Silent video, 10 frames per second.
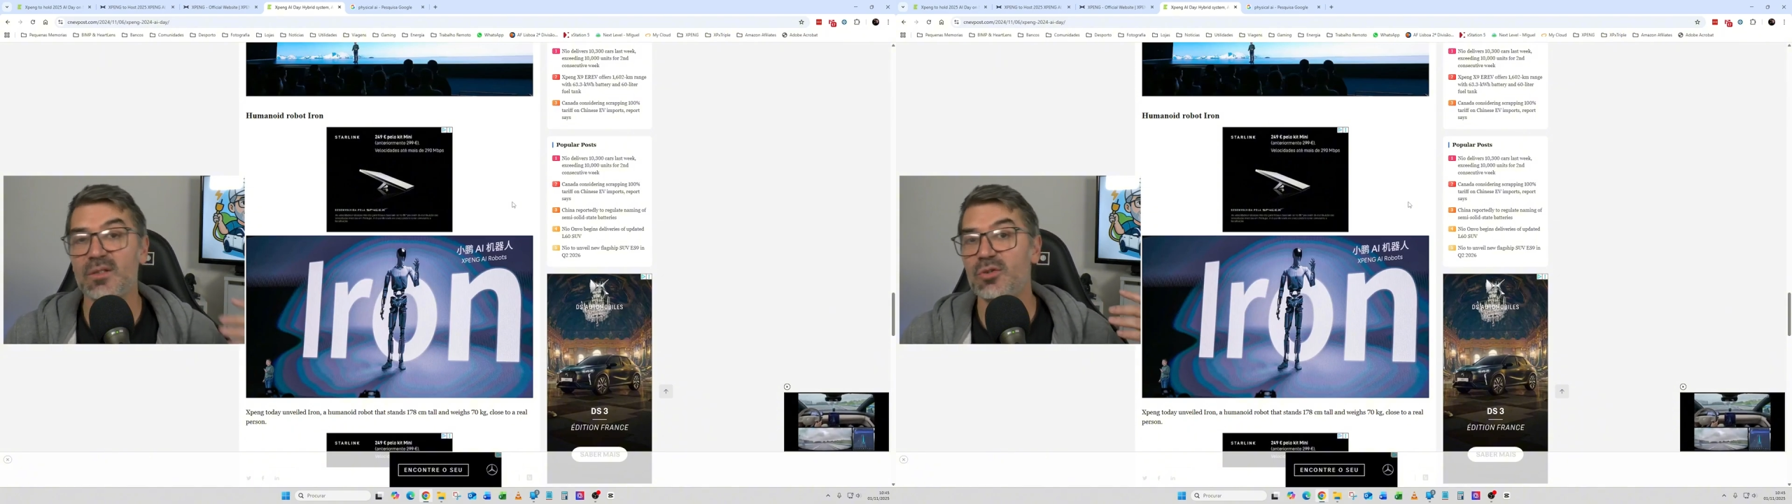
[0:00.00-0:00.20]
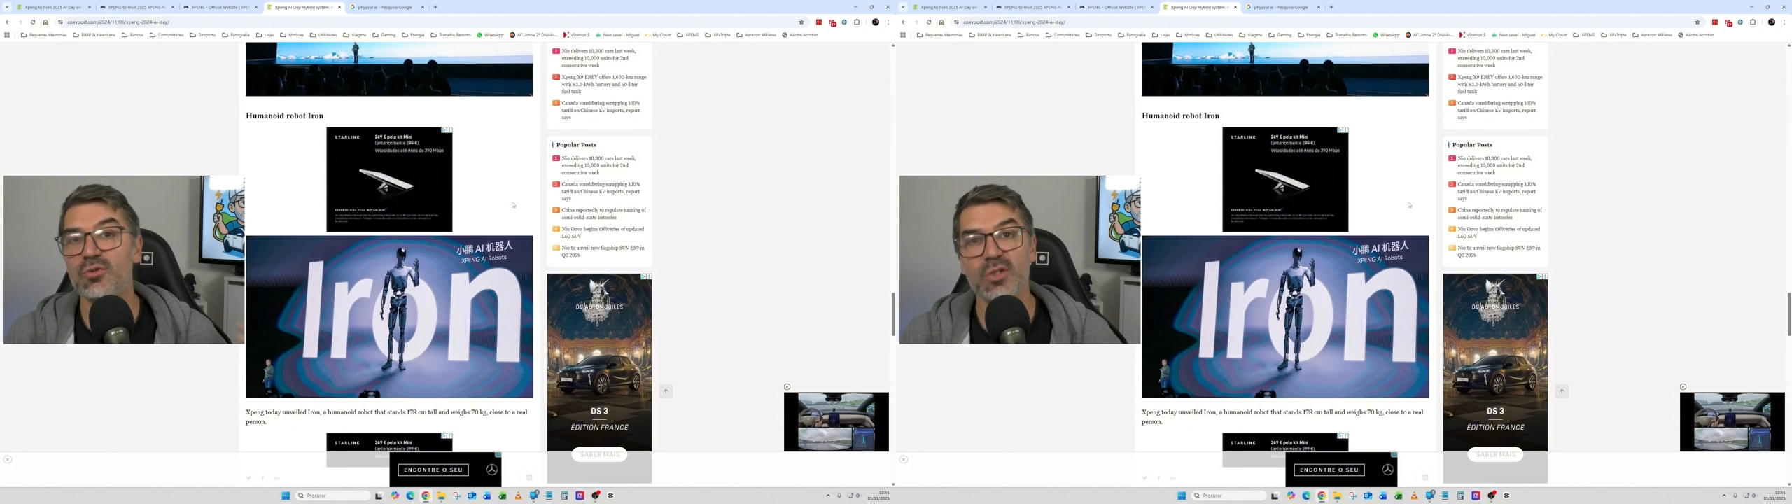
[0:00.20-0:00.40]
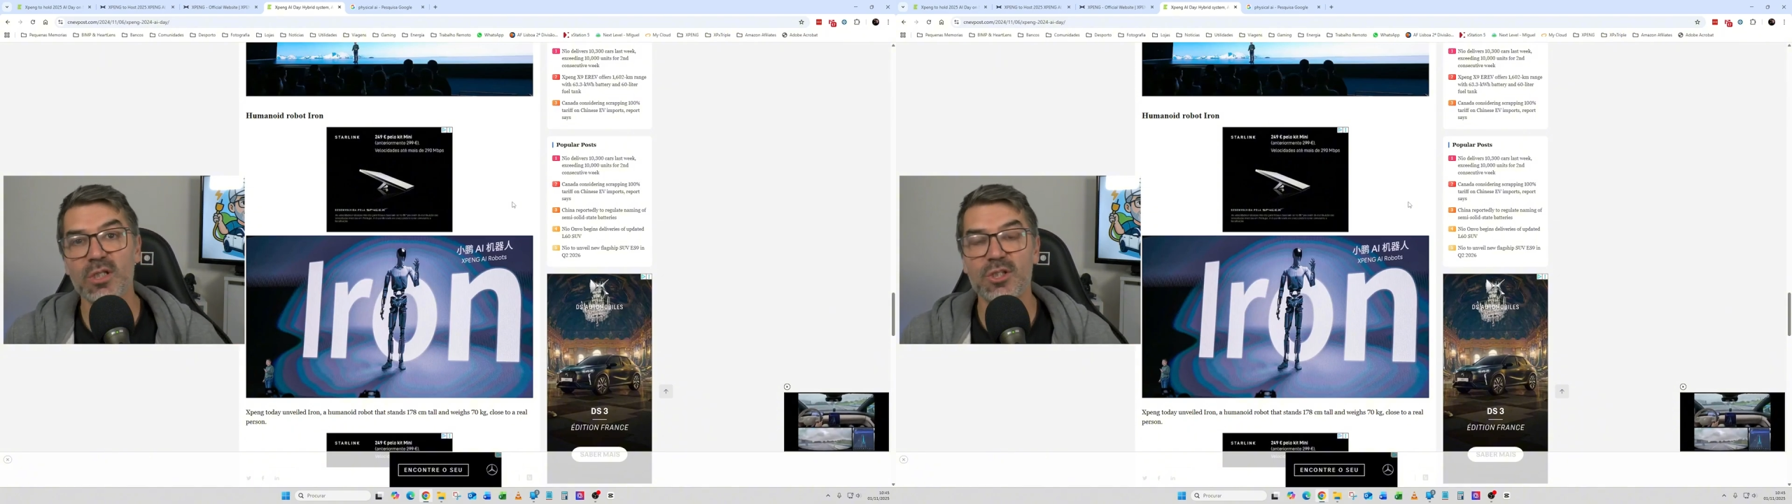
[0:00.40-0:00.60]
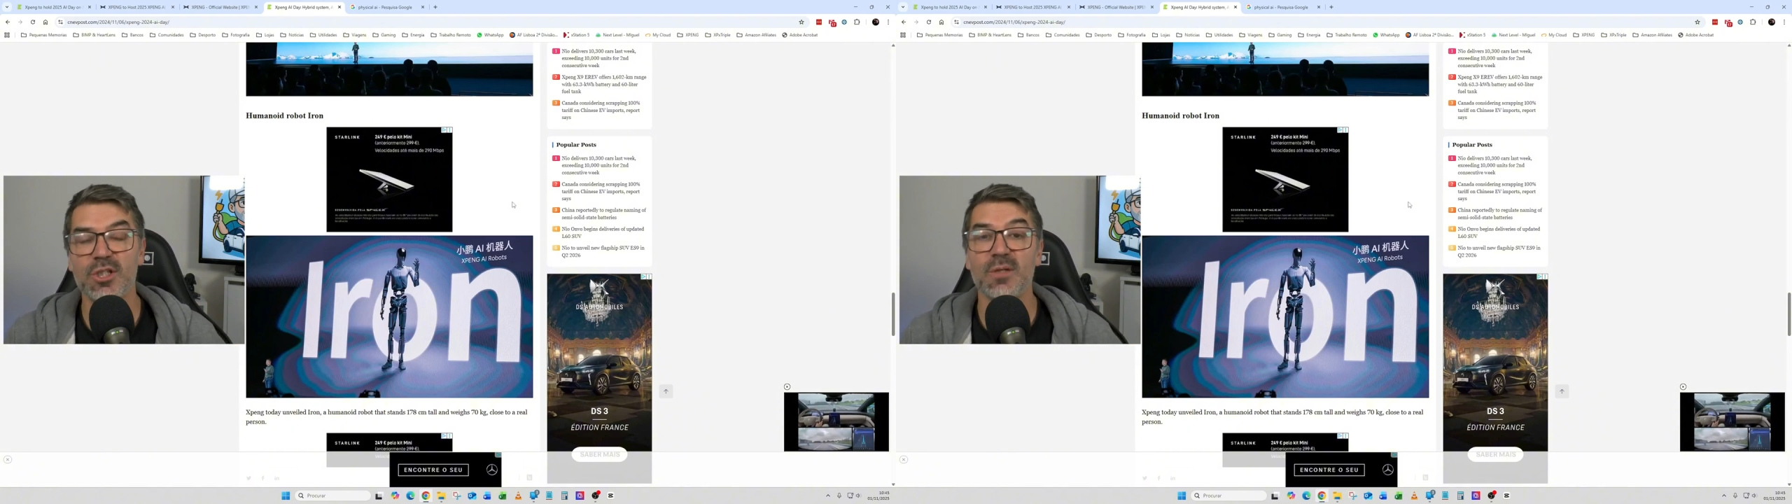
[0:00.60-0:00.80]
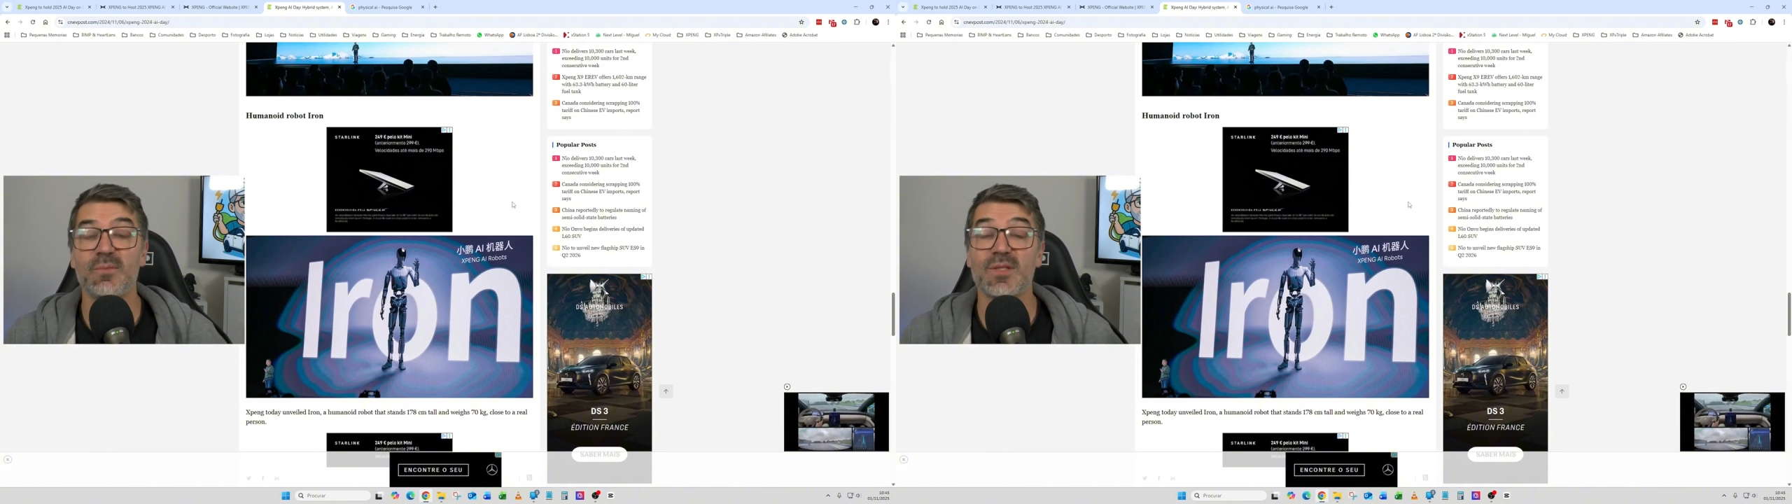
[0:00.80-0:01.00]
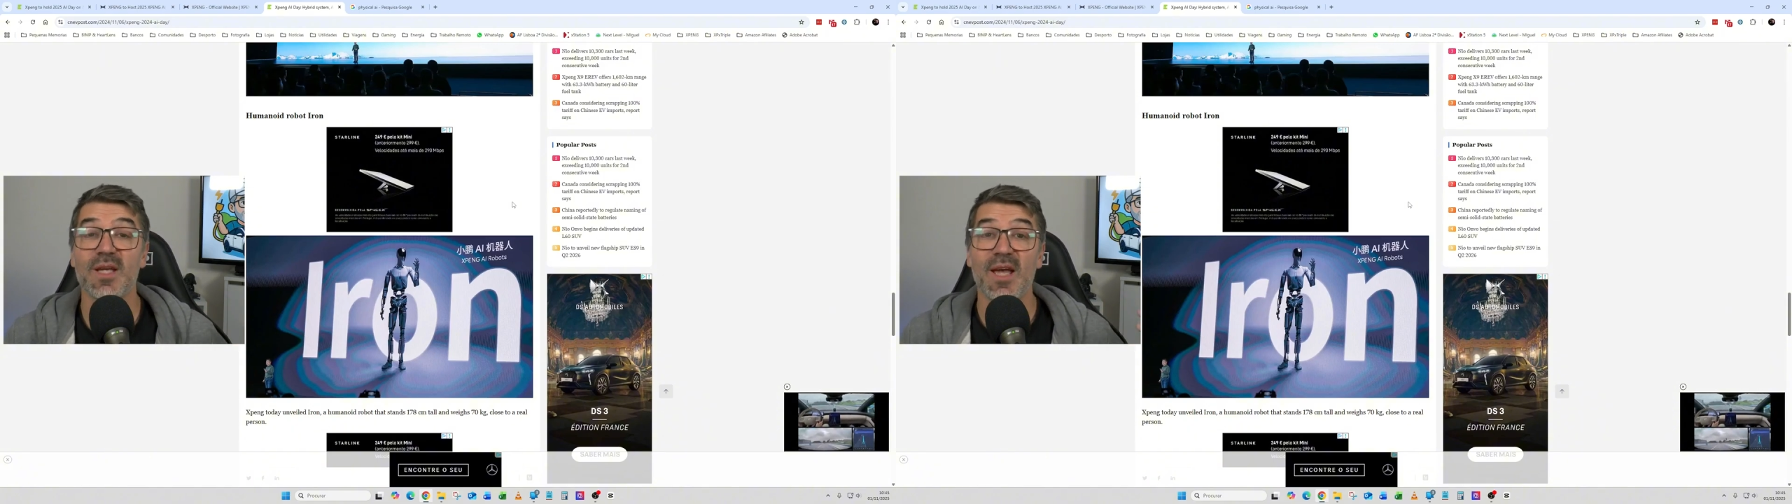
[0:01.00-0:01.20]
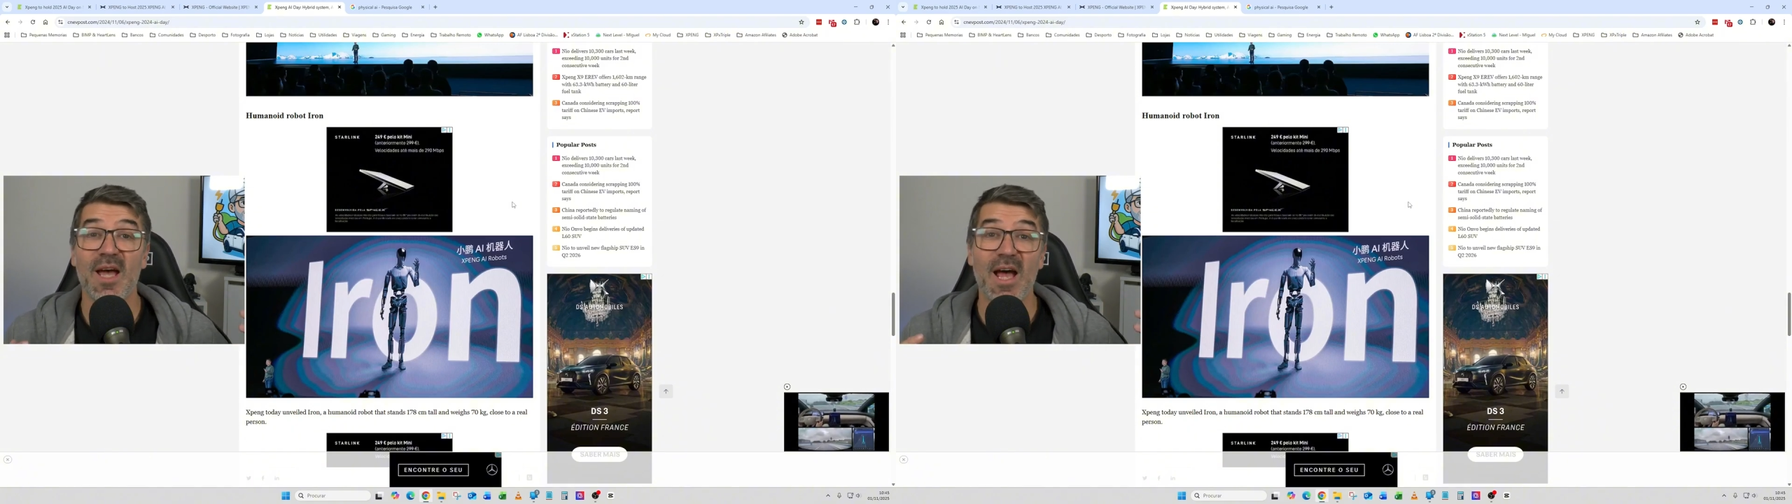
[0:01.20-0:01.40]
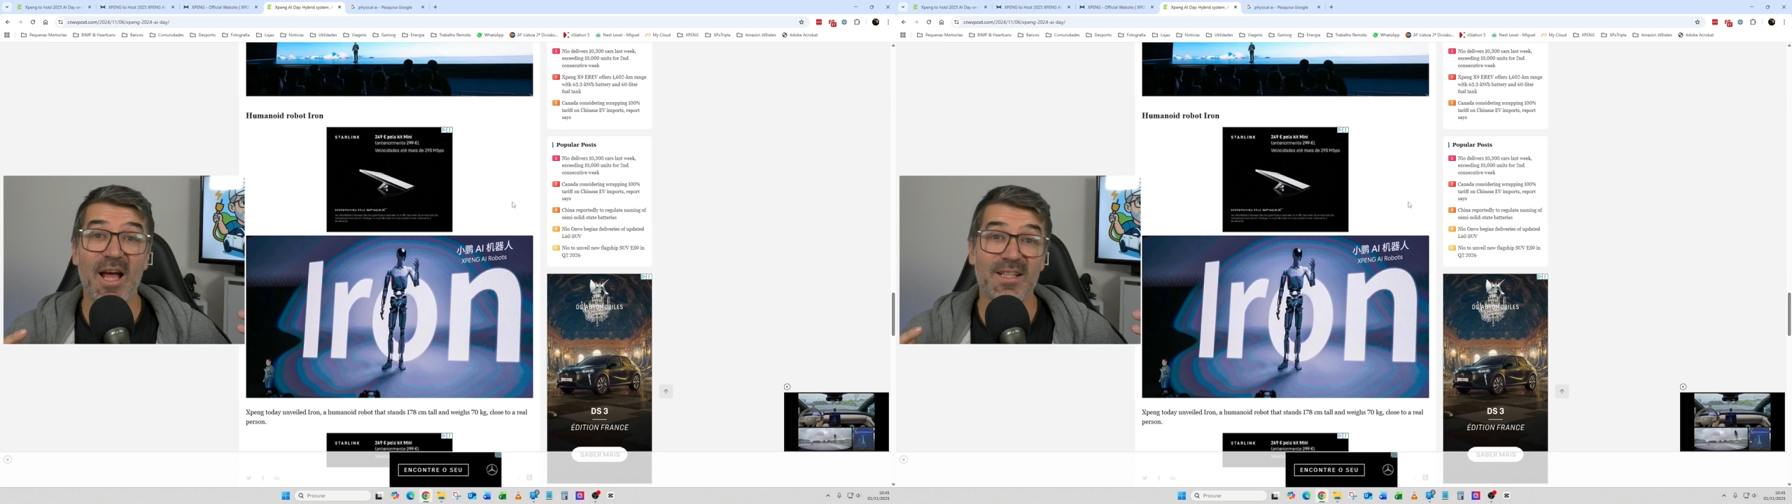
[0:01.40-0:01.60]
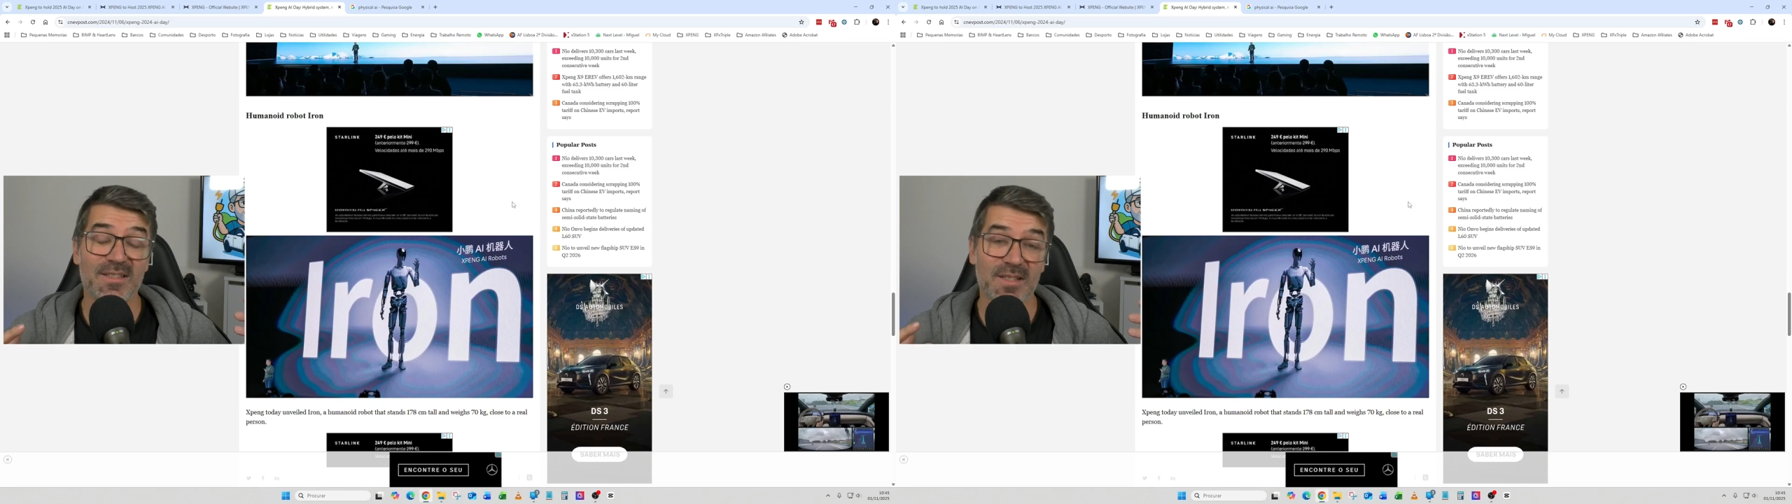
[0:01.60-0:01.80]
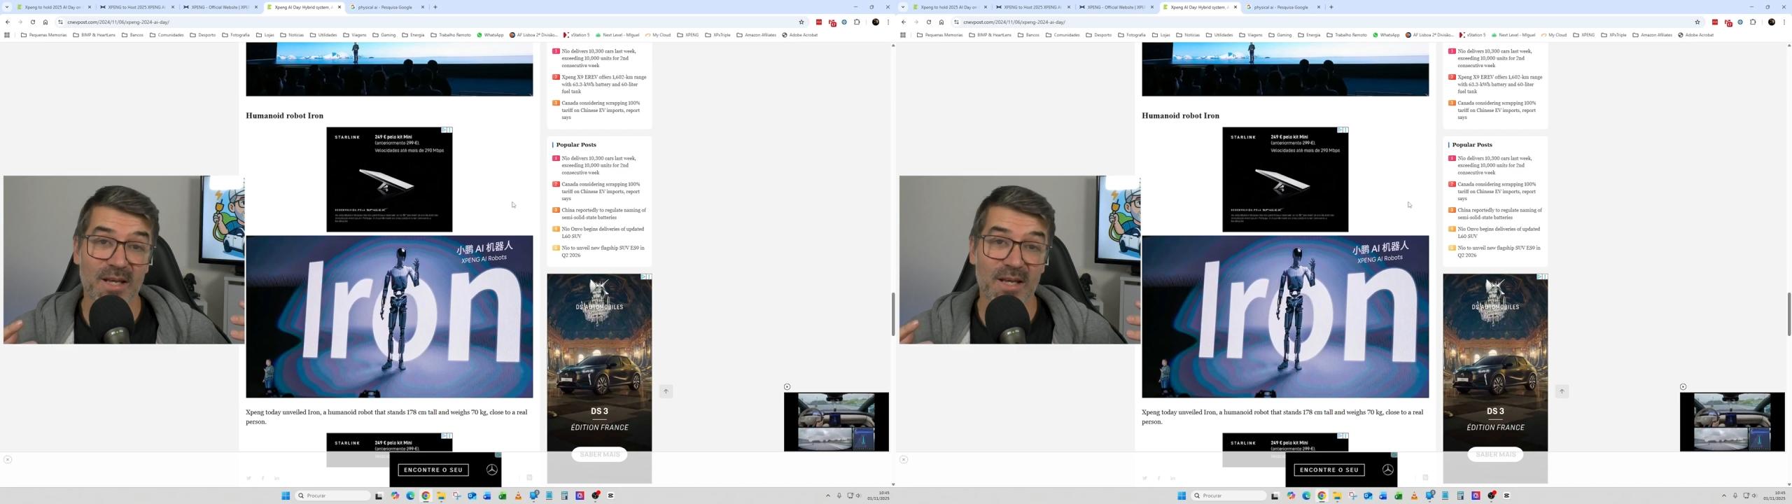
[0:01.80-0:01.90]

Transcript: the Turing chips, and